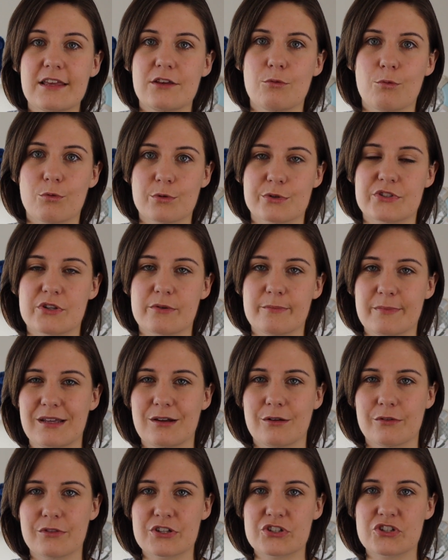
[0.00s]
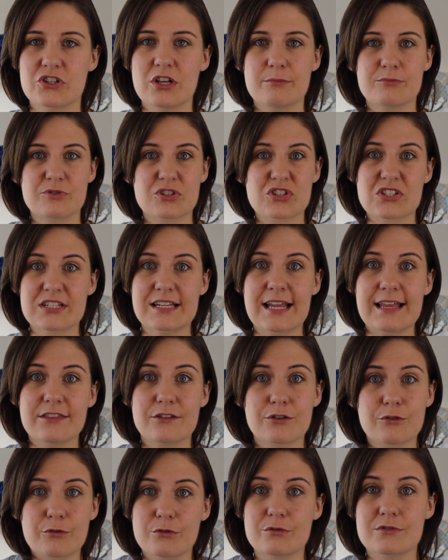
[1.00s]
you want to be on the ship, just let
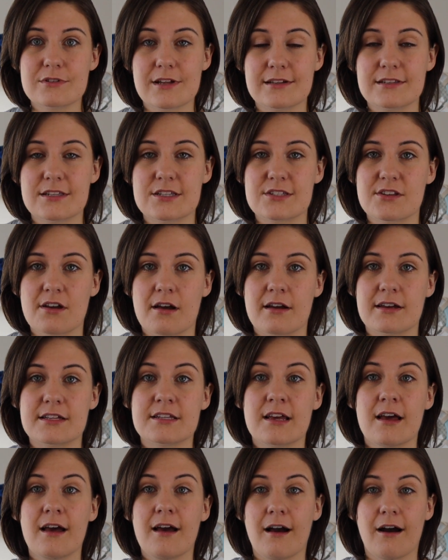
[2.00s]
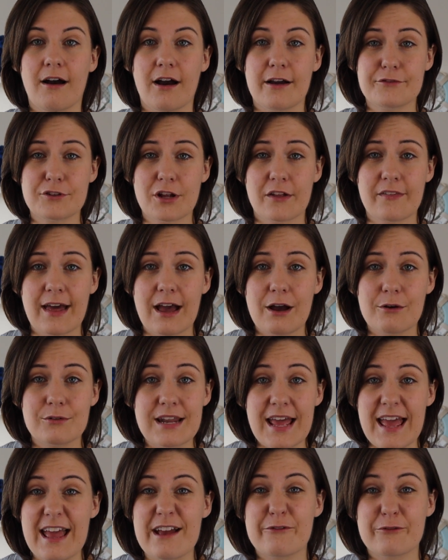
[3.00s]
the cruise line decide. I've done that
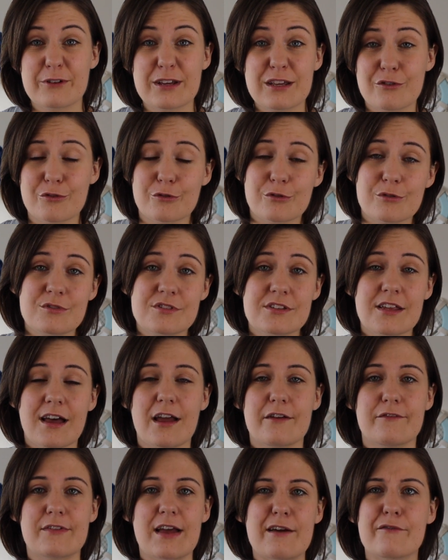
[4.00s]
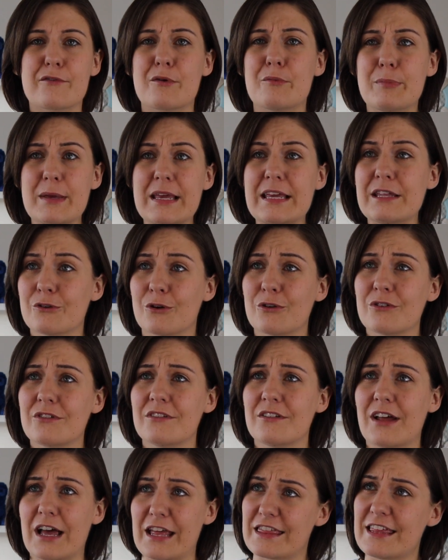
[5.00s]
on every cruise that I've ever been on,
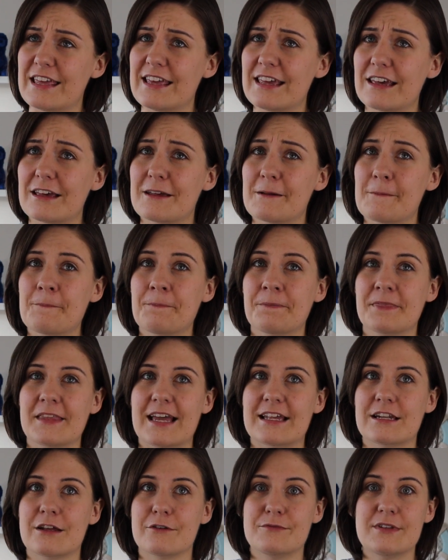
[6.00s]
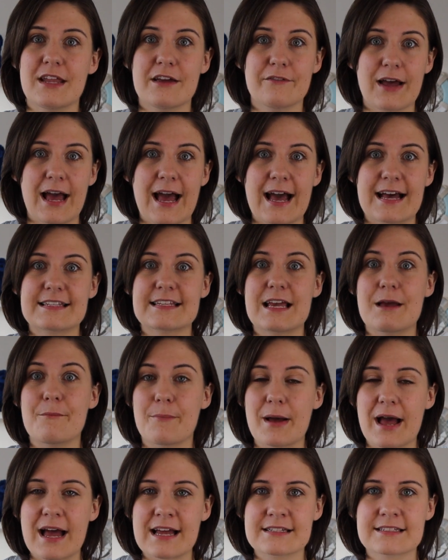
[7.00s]
I think, and I've never had a
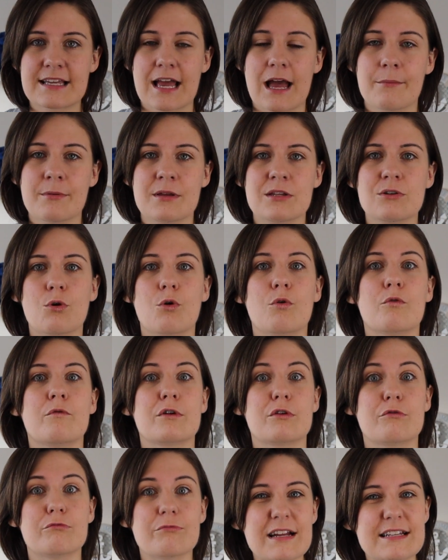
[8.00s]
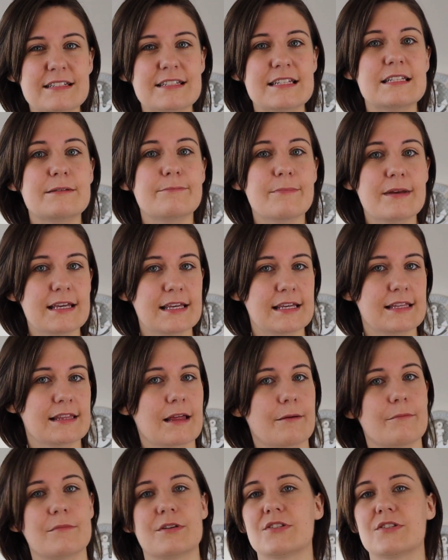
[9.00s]
bad cabin or regretted making that